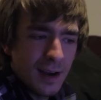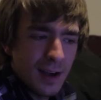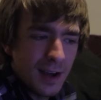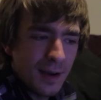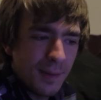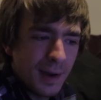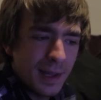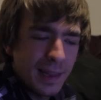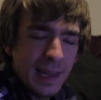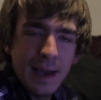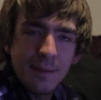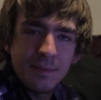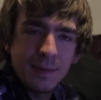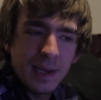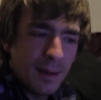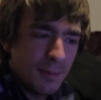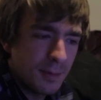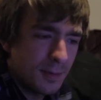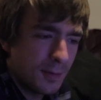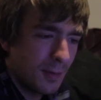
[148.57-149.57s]
uh, my
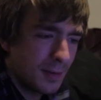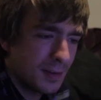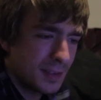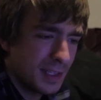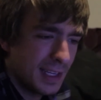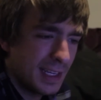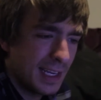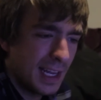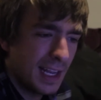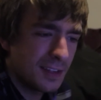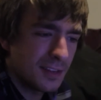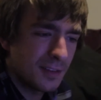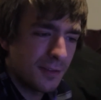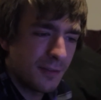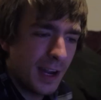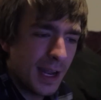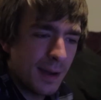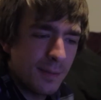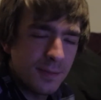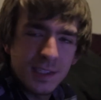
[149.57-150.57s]
laptop's 14 gigs of
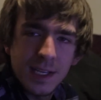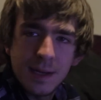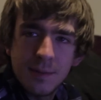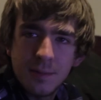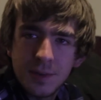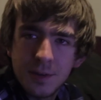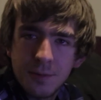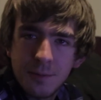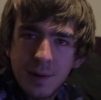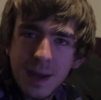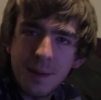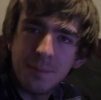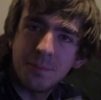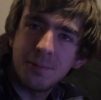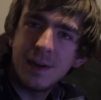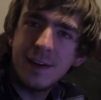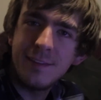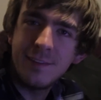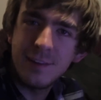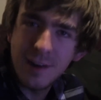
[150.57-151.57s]
RAM was able to RAM
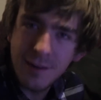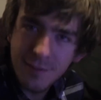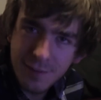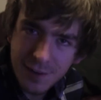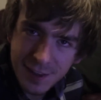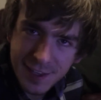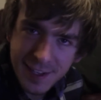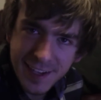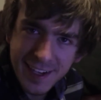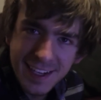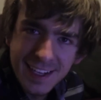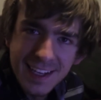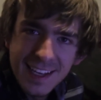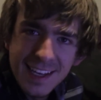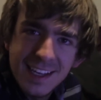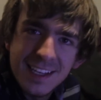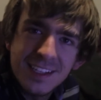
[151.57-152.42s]
preview everything,